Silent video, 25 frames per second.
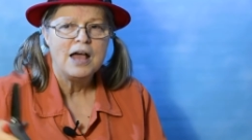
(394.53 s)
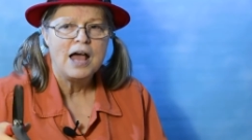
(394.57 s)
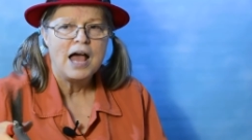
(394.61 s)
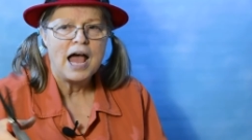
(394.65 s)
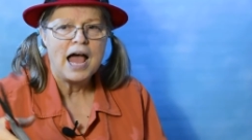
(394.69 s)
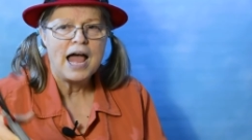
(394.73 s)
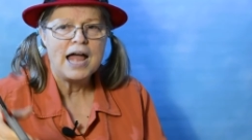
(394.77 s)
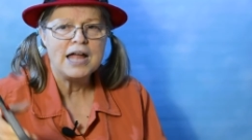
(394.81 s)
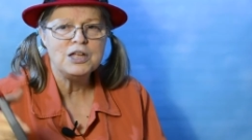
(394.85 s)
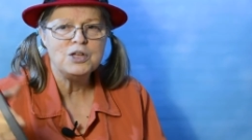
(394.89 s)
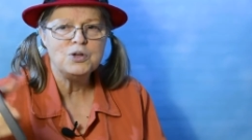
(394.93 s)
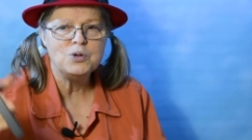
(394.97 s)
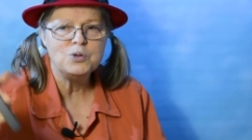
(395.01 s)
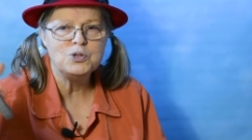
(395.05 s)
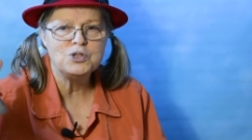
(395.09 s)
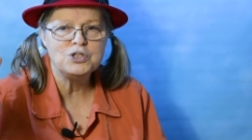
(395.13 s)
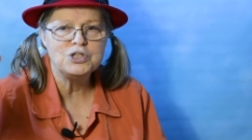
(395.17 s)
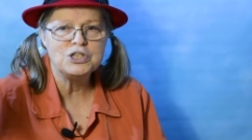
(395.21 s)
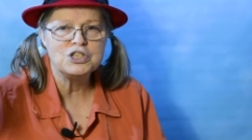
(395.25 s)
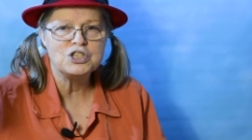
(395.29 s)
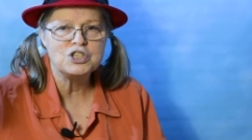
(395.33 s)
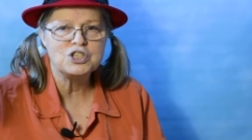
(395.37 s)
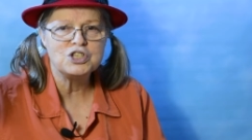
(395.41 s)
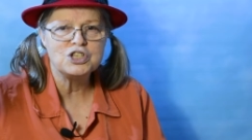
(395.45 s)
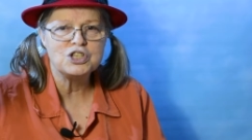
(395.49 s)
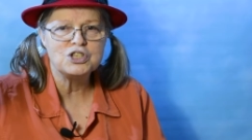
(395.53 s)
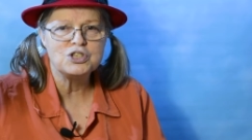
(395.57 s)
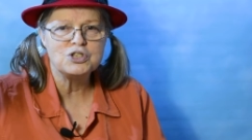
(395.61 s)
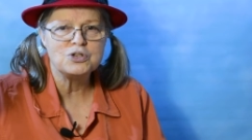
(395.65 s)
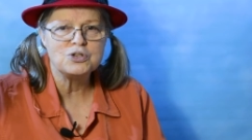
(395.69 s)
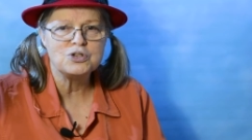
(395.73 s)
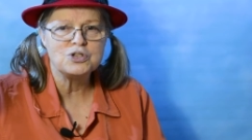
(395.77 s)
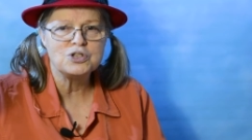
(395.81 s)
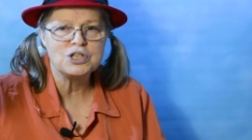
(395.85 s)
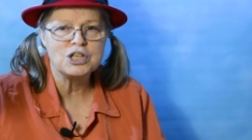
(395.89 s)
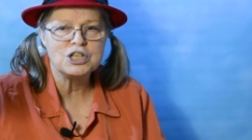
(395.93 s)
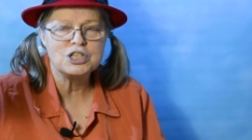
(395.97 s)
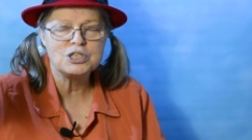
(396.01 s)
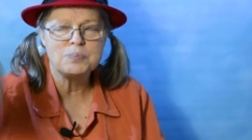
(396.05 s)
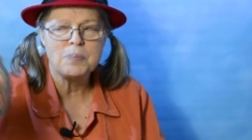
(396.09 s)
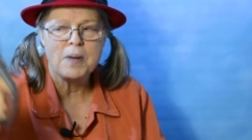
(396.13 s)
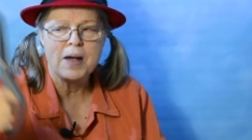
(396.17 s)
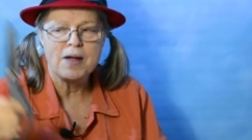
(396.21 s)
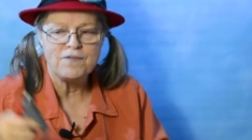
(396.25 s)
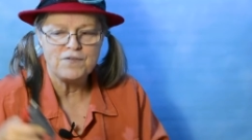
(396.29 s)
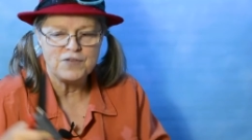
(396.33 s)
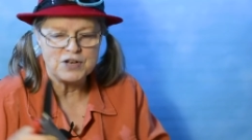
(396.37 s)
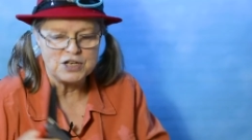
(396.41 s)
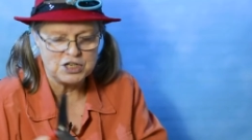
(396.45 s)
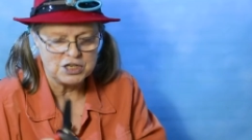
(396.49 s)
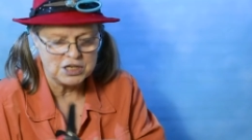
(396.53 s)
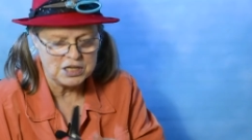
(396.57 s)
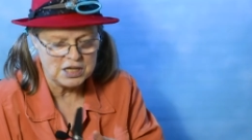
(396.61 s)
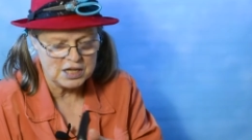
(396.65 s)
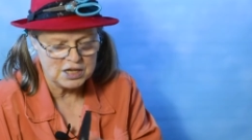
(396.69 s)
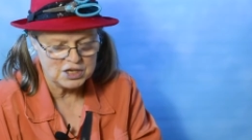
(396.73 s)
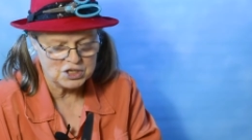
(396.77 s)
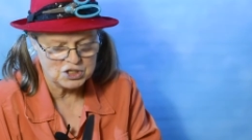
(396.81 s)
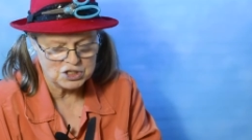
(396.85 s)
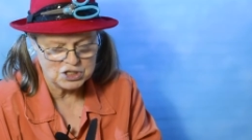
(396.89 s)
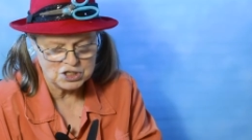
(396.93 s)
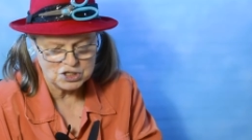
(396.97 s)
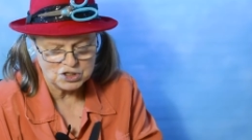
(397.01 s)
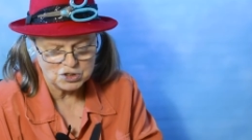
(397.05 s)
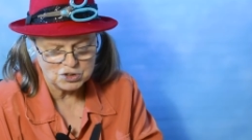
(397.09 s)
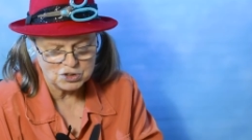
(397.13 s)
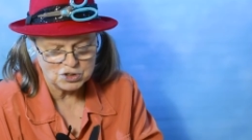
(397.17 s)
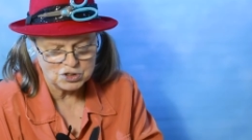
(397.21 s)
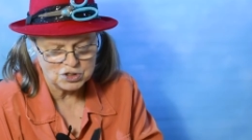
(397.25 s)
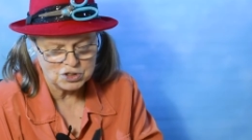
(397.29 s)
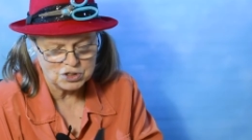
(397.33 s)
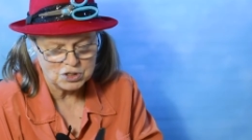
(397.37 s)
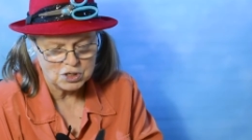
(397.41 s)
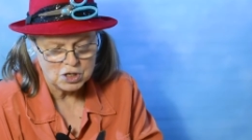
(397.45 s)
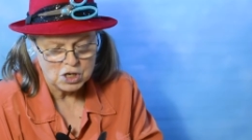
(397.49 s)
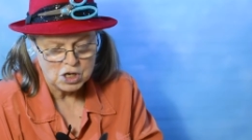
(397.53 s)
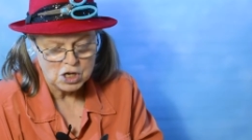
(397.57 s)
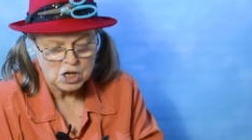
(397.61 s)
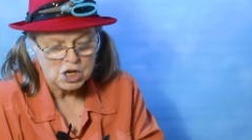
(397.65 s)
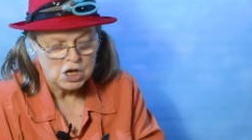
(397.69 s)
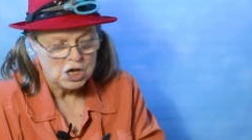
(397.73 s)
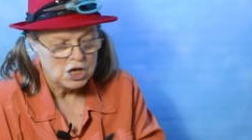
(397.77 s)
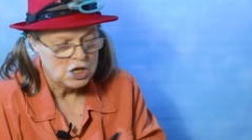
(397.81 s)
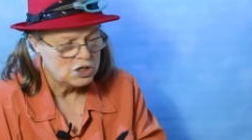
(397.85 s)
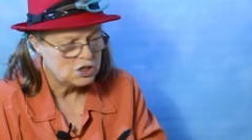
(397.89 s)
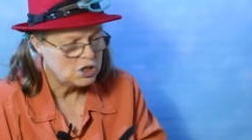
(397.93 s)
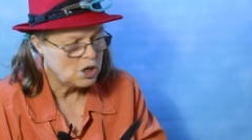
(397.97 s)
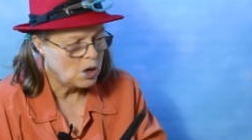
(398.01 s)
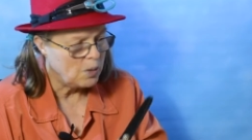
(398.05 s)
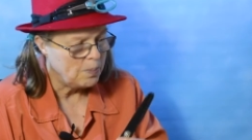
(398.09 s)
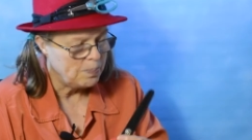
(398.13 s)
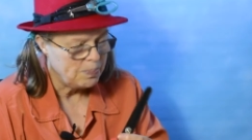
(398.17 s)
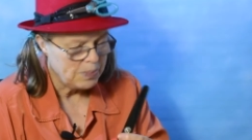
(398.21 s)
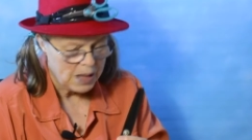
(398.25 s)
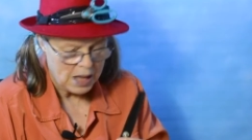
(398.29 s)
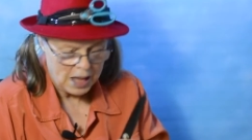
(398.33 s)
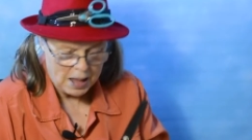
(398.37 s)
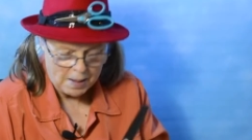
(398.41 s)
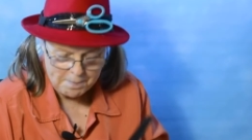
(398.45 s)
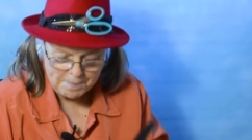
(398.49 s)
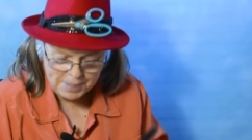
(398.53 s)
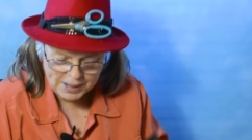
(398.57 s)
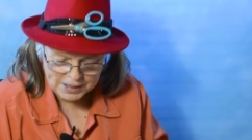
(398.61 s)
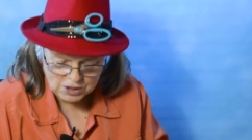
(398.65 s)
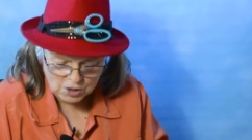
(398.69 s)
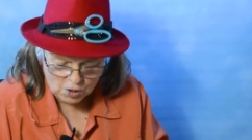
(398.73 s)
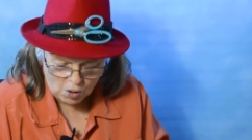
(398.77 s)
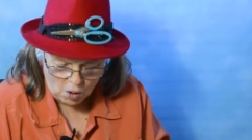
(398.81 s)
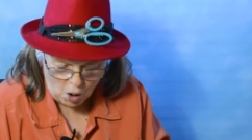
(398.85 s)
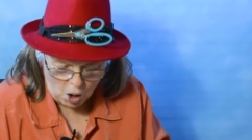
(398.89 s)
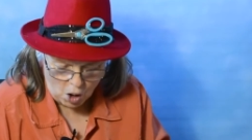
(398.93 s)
I use this scissors. That's my fatigue scissors. So, but they're